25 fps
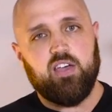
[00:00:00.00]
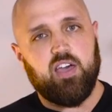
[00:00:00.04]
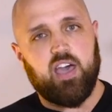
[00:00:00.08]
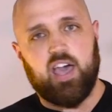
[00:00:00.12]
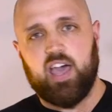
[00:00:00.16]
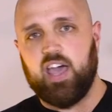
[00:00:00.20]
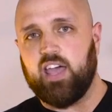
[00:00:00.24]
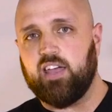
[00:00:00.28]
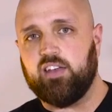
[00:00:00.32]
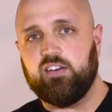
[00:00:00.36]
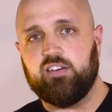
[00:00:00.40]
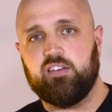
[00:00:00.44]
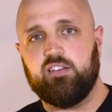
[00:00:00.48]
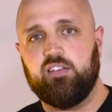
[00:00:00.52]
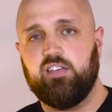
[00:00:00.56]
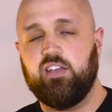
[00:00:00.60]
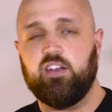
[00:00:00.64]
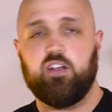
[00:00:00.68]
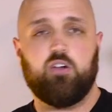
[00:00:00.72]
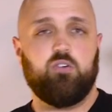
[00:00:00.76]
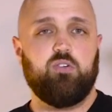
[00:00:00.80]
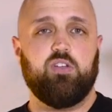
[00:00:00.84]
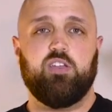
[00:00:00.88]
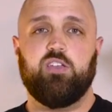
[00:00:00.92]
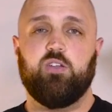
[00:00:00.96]
and
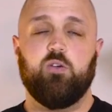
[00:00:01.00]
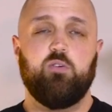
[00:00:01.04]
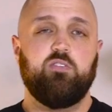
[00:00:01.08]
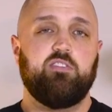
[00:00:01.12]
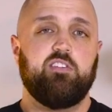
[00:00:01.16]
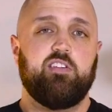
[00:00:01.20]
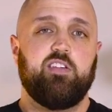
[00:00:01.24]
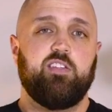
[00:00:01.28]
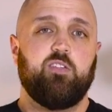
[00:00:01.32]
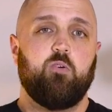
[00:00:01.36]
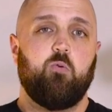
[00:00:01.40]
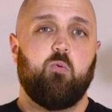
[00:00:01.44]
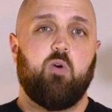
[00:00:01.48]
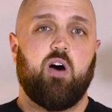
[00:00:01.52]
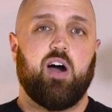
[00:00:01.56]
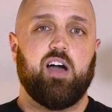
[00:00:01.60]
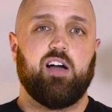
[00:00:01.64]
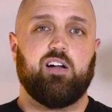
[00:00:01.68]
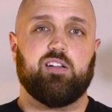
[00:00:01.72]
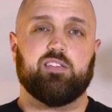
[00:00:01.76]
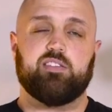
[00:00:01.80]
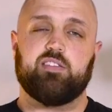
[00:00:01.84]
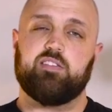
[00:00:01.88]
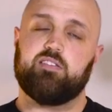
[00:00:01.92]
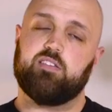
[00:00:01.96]
use it in the
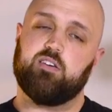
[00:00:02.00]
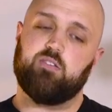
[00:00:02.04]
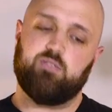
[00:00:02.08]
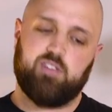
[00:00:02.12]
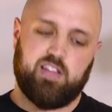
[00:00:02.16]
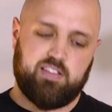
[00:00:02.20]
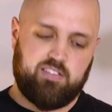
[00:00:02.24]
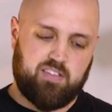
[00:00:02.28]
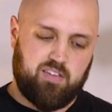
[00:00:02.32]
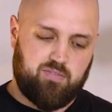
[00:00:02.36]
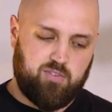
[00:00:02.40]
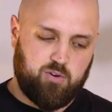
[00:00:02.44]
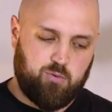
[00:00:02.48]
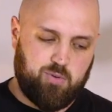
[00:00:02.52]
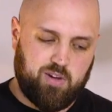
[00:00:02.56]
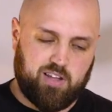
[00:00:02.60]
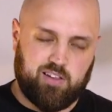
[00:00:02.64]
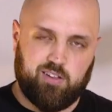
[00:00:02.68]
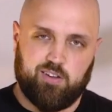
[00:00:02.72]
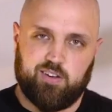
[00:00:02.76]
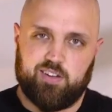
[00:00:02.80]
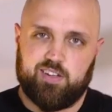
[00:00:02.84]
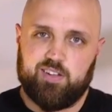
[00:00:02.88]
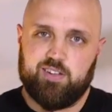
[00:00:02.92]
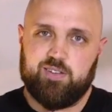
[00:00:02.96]
wild. So let's have a quick
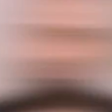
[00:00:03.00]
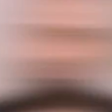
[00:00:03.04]
look.